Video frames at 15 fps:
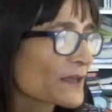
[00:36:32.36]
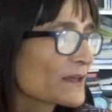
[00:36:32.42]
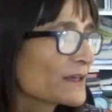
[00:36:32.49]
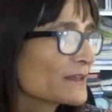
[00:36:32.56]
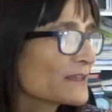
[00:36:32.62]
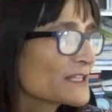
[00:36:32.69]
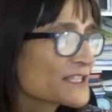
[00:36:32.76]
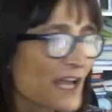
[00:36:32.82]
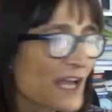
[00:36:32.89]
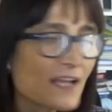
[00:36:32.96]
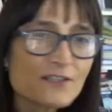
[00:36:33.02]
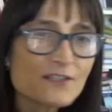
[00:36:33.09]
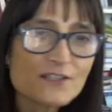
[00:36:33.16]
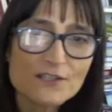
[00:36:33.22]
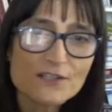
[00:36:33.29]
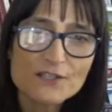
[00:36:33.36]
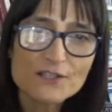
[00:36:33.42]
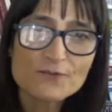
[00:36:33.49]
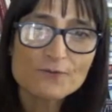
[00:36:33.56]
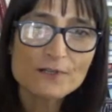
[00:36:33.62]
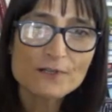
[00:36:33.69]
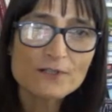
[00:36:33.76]
the challenge is
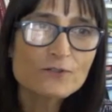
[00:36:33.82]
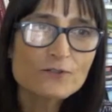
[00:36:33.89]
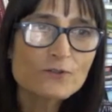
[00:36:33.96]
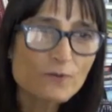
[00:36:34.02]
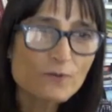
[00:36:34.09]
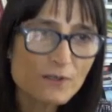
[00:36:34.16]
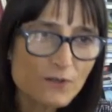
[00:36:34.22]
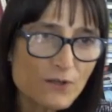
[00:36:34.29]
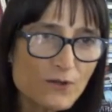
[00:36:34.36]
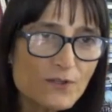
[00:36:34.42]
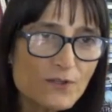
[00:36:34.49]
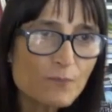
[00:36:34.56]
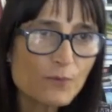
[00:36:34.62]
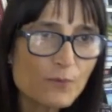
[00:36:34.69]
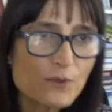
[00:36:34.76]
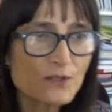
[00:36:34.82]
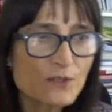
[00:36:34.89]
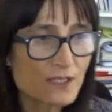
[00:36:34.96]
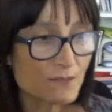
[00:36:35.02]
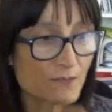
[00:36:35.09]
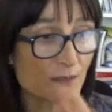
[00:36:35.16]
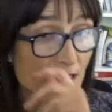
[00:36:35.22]
to reduce the prison
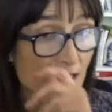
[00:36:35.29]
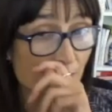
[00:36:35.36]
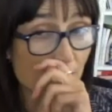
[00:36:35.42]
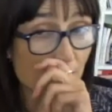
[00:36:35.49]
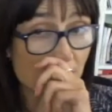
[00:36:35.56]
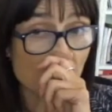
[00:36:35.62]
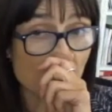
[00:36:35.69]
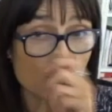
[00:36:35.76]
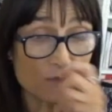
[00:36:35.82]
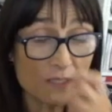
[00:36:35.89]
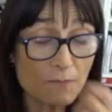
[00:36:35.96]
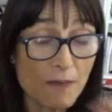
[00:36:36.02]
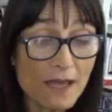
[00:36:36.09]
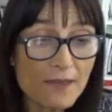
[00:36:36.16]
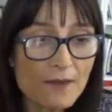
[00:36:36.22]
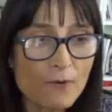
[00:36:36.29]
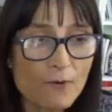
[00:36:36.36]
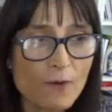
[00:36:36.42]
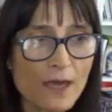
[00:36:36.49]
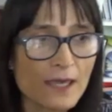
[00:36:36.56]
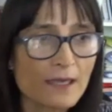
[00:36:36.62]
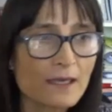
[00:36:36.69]
as much as possible, which, by the
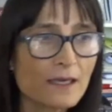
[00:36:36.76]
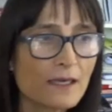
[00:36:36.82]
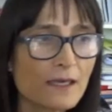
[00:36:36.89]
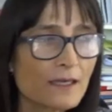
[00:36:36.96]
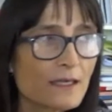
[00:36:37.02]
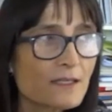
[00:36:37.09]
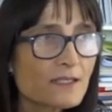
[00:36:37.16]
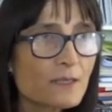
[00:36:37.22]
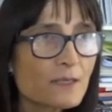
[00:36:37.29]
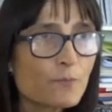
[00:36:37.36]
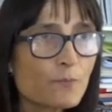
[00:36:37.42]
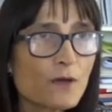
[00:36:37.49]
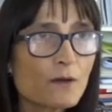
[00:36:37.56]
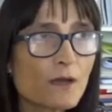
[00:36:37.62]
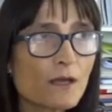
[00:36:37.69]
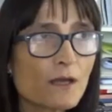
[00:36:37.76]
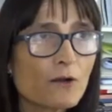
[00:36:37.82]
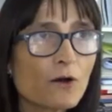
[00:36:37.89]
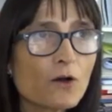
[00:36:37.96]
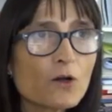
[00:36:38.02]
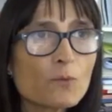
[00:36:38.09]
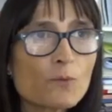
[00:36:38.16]
way, it's a
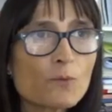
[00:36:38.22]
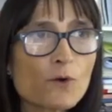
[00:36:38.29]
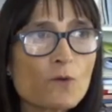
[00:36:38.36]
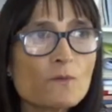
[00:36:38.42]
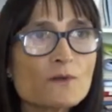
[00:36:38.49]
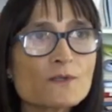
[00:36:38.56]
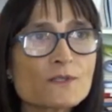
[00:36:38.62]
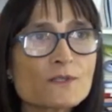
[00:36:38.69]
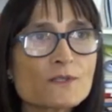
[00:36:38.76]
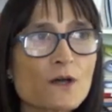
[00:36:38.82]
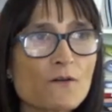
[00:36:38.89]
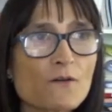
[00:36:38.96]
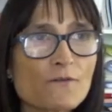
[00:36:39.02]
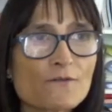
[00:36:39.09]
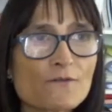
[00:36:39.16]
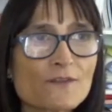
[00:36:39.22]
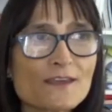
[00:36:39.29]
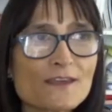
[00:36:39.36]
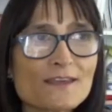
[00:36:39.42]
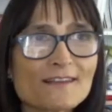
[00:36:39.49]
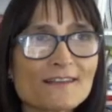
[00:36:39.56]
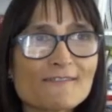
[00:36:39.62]
long promise of
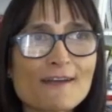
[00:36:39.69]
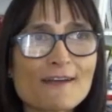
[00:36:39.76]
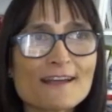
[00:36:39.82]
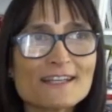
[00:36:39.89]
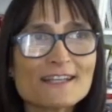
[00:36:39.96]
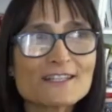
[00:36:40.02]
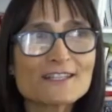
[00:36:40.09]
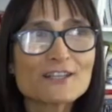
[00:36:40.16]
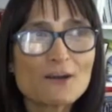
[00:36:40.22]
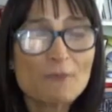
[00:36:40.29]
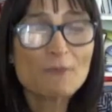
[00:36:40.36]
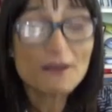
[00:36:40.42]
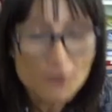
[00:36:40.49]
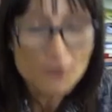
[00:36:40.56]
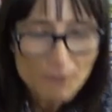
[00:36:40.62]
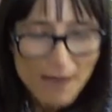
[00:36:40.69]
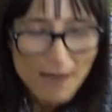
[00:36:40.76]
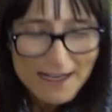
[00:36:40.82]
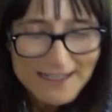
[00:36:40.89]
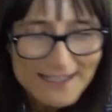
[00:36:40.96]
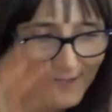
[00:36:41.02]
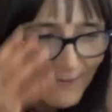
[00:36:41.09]
the great German
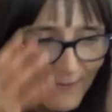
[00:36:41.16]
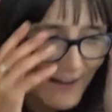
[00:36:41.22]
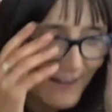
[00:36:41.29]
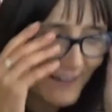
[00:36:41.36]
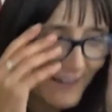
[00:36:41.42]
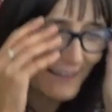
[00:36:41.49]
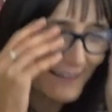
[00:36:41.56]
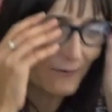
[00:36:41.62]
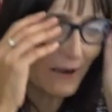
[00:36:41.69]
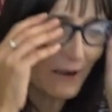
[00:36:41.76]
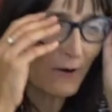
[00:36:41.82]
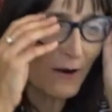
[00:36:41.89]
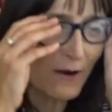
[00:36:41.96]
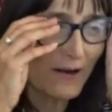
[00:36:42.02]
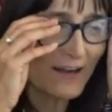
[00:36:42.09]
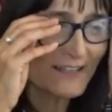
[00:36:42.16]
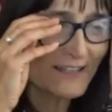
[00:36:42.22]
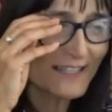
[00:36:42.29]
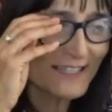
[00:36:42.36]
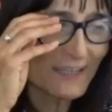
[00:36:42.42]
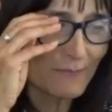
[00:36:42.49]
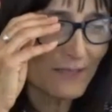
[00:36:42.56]
dogmatics, where our
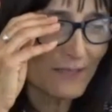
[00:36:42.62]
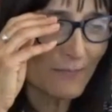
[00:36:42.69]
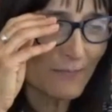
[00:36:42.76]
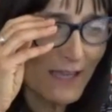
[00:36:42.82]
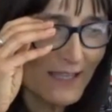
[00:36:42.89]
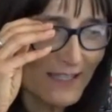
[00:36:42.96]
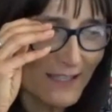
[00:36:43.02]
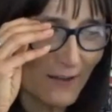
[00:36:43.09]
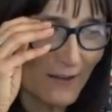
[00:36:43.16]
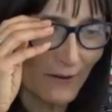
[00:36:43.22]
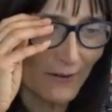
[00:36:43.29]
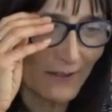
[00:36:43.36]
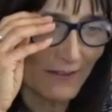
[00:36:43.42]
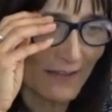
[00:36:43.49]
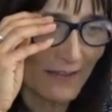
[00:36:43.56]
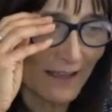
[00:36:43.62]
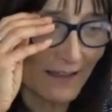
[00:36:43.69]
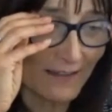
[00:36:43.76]
system is based on the